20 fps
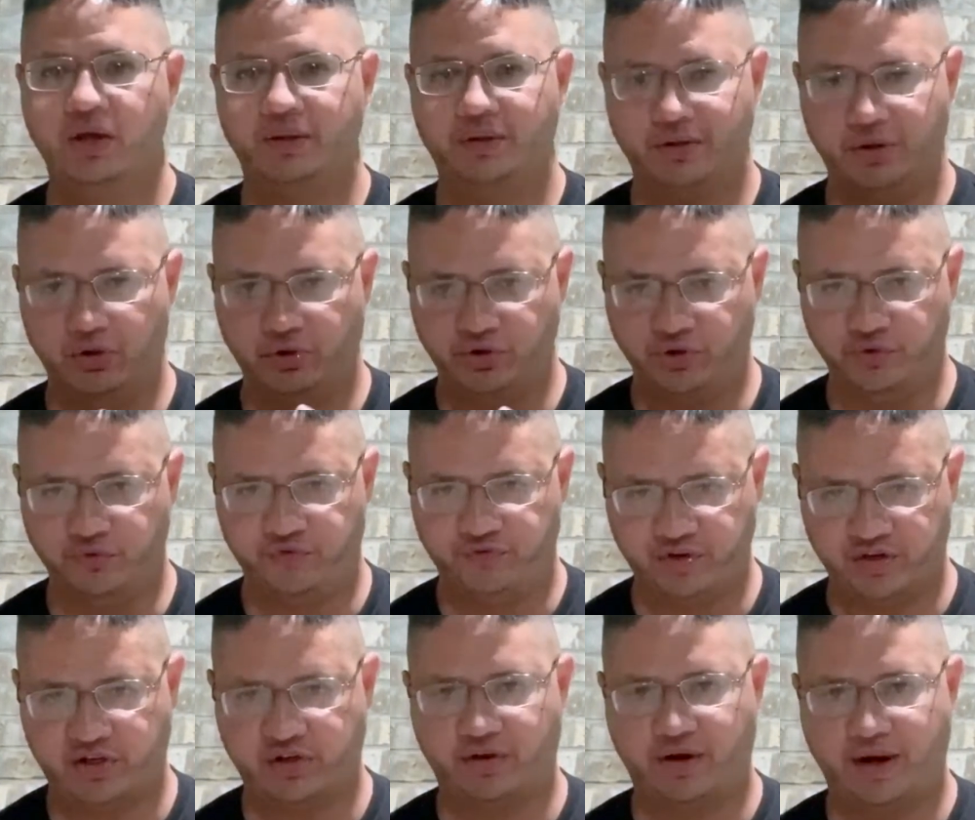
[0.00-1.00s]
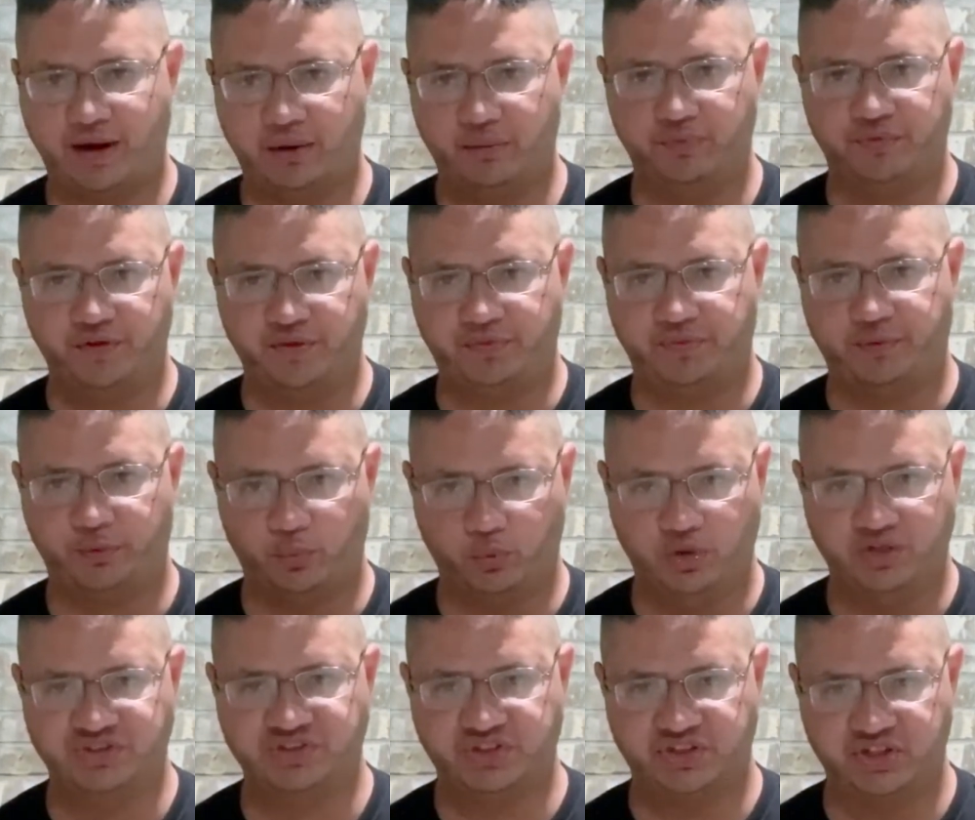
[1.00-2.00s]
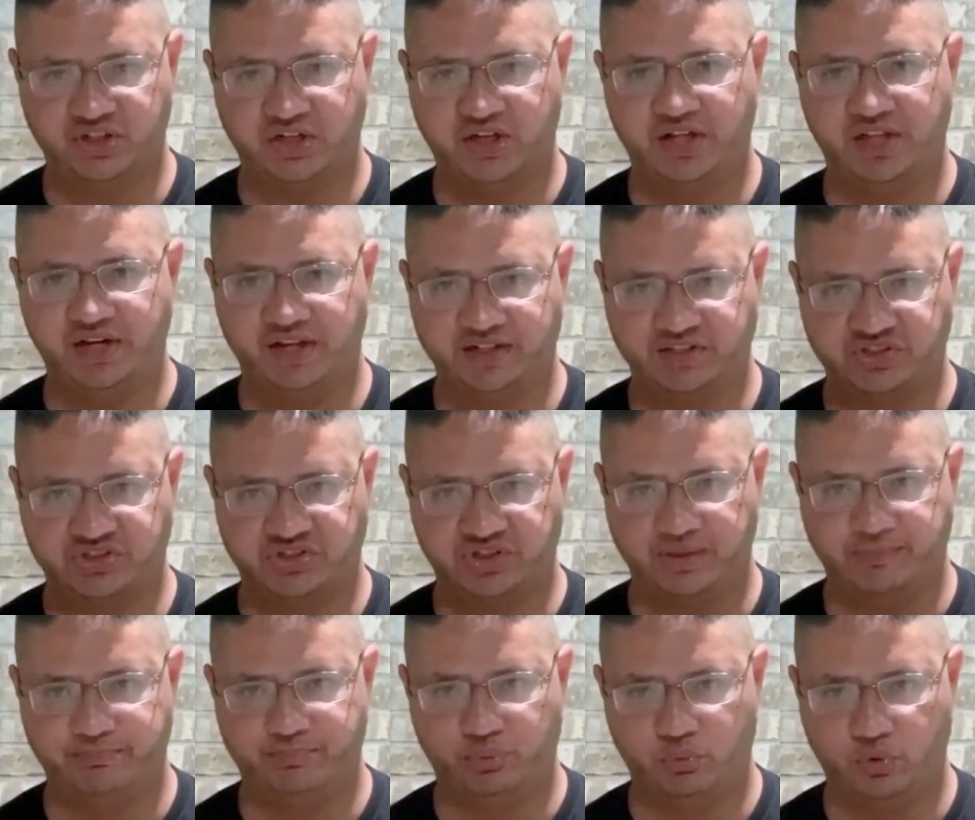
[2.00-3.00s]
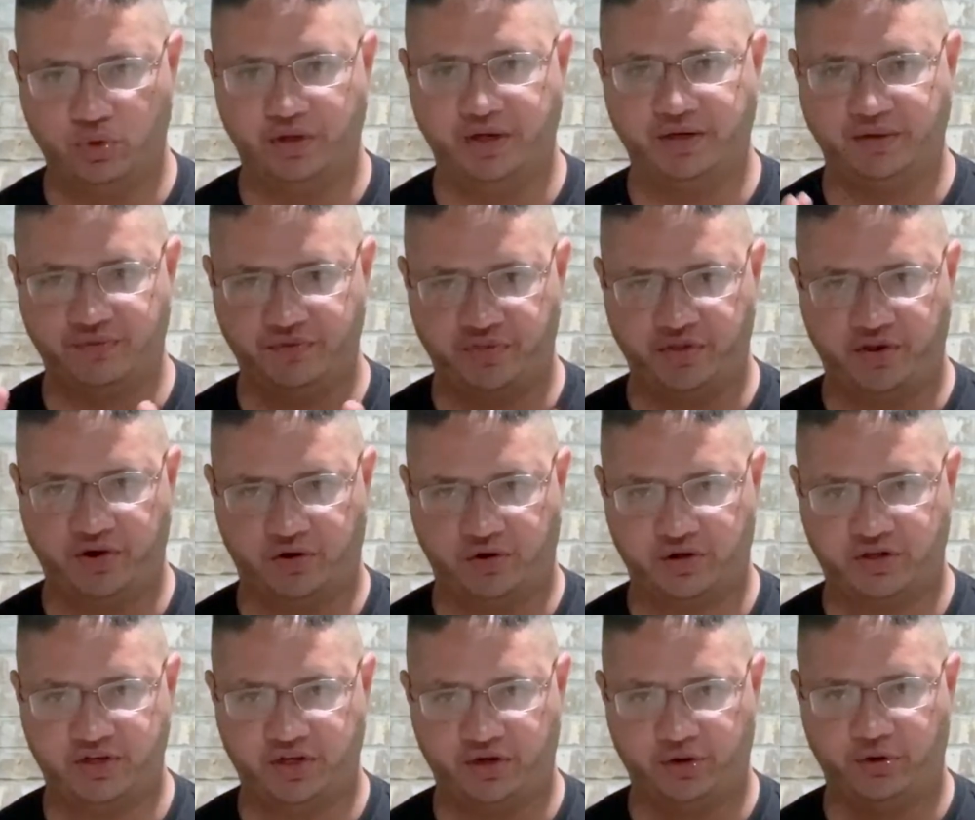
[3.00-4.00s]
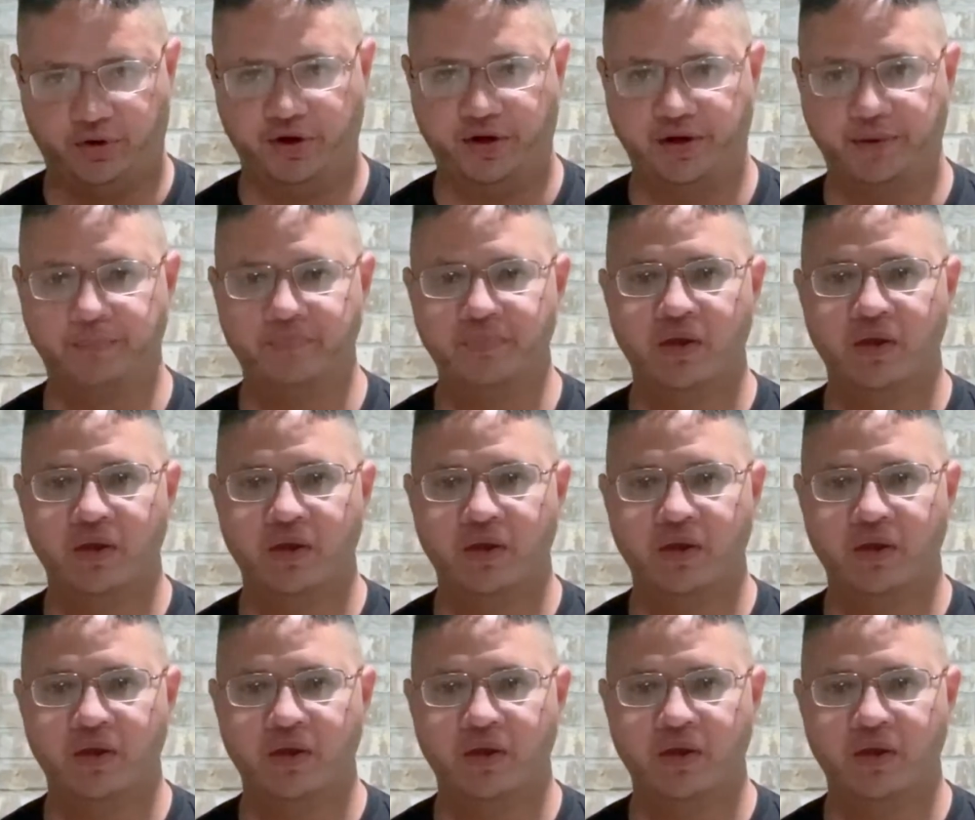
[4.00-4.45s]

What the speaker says: You figure out that there was a gun at some point they are carrying,